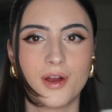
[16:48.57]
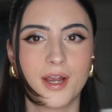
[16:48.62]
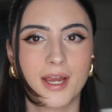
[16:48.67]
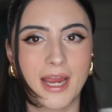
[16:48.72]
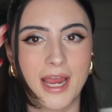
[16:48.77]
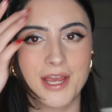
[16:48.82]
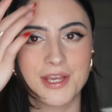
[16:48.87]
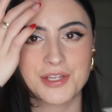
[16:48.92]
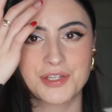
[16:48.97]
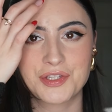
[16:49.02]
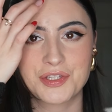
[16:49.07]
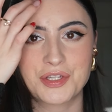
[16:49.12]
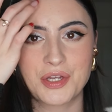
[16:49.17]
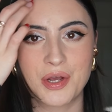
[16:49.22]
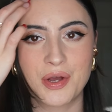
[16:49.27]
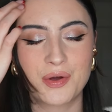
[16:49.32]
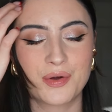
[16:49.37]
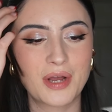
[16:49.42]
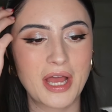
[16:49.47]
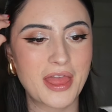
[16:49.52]
All right guys,
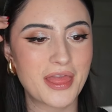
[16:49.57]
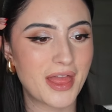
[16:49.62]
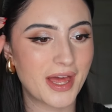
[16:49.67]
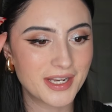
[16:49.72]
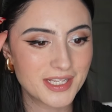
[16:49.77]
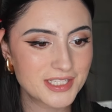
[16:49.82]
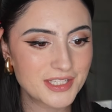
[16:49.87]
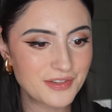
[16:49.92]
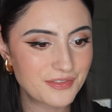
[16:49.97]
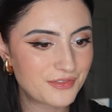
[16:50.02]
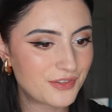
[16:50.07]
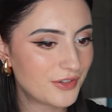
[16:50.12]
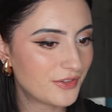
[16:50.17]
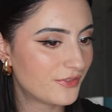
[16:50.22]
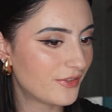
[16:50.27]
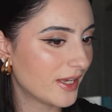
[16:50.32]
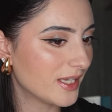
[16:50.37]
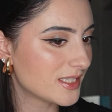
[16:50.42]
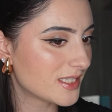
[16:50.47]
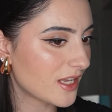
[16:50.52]
so that is the full
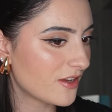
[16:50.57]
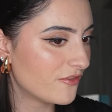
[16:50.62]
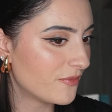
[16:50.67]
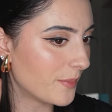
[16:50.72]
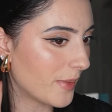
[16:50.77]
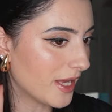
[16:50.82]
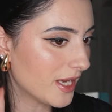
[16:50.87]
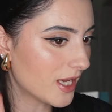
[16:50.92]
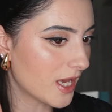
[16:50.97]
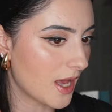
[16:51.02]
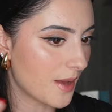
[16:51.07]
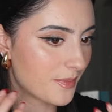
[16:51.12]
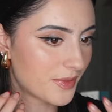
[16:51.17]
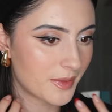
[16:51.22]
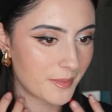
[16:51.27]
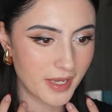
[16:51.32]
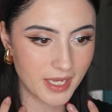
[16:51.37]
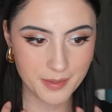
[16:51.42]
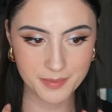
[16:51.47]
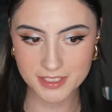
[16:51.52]
face of makeup. The
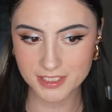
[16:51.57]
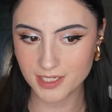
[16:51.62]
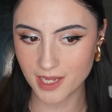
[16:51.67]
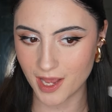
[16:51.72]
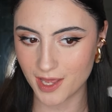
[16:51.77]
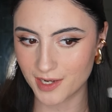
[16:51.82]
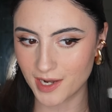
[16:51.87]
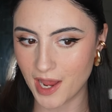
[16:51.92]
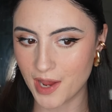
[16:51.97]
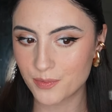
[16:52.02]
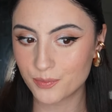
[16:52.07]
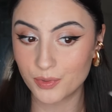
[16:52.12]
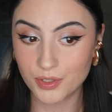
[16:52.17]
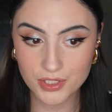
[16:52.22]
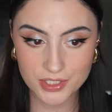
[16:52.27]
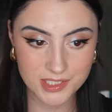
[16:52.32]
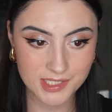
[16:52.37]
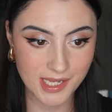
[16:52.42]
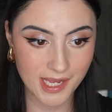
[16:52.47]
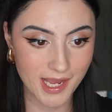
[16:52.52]
makeup is done. I
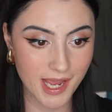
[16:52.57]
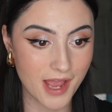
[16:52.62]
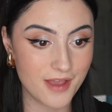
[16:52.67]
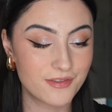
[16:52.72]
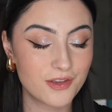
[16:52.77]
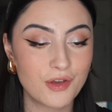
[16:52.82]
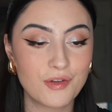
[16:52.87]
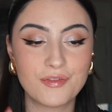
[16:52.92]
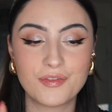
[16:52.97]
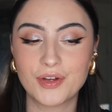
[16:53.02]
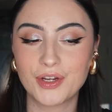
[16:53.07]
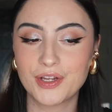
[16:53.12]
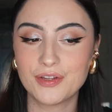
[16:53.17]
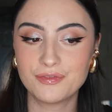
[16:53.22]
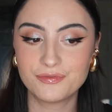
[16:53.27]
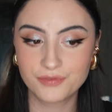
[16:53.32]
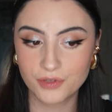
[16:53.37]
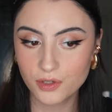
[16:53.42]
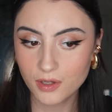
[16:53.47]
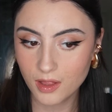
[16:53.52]
will say I feel very
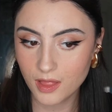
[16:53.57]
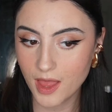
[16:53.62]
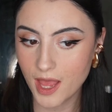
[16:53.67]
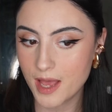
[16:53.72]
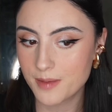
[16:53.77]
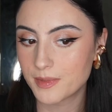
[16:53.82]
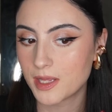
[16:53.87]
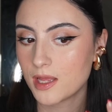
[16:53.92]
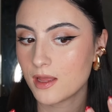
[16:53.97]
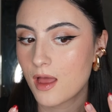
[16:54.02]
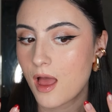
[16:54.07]
full glam.